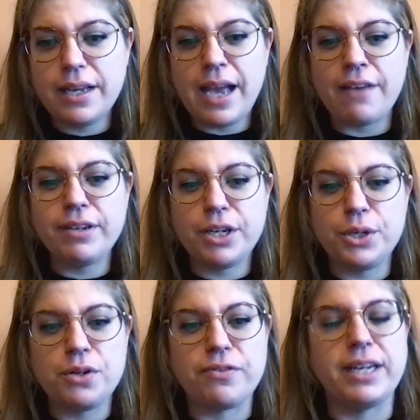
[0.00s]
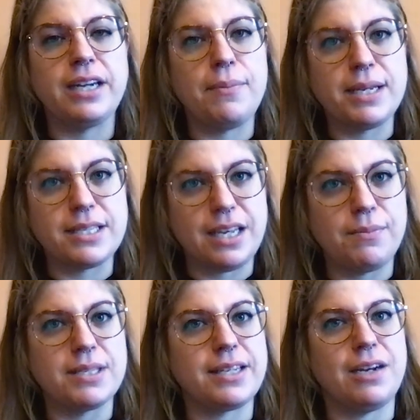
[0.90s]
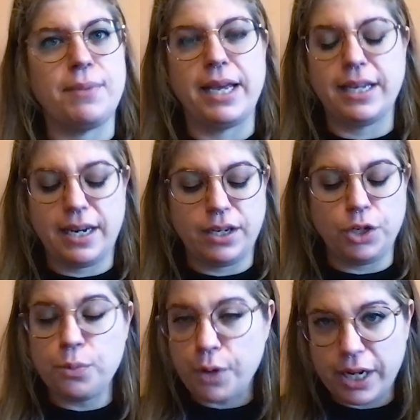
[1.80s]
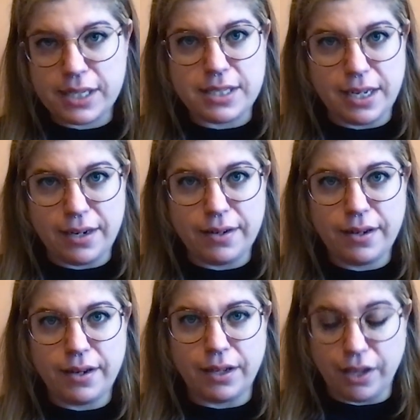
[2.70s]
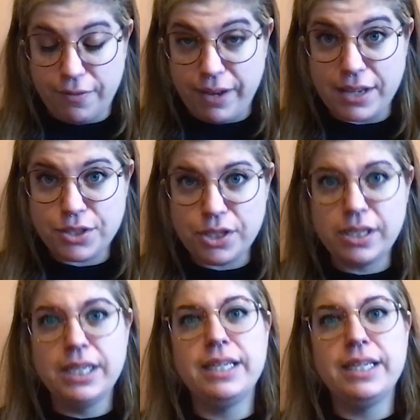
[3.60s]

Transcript: Having a unified naming scheme is going to make getting new products in a lot faster,